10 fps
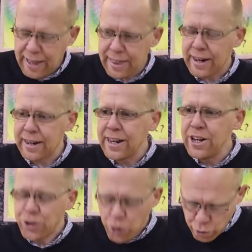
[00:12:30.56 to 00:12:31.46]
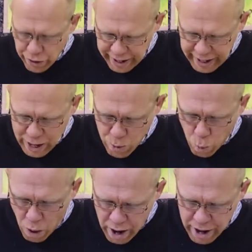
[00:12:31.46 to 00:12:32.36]
that it is really
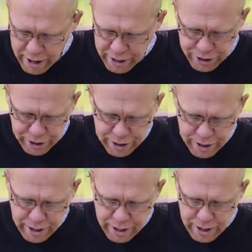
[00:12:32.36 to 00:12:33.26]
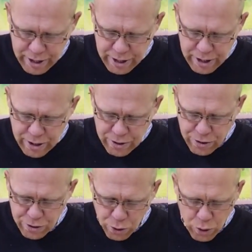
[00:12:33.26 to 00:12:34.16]
wise
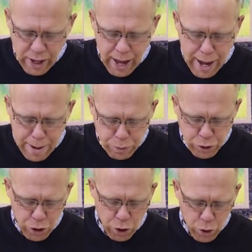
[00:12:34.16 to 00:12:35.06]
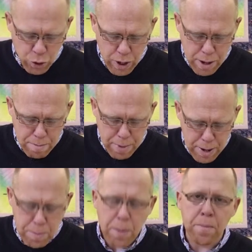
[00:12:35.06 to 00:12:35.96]
to do the absolute
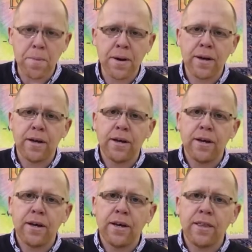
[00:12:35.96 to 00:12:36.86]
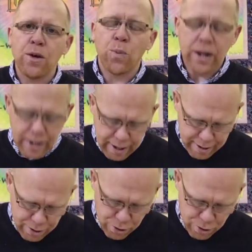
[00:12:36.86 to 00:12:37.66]
minimum that we need to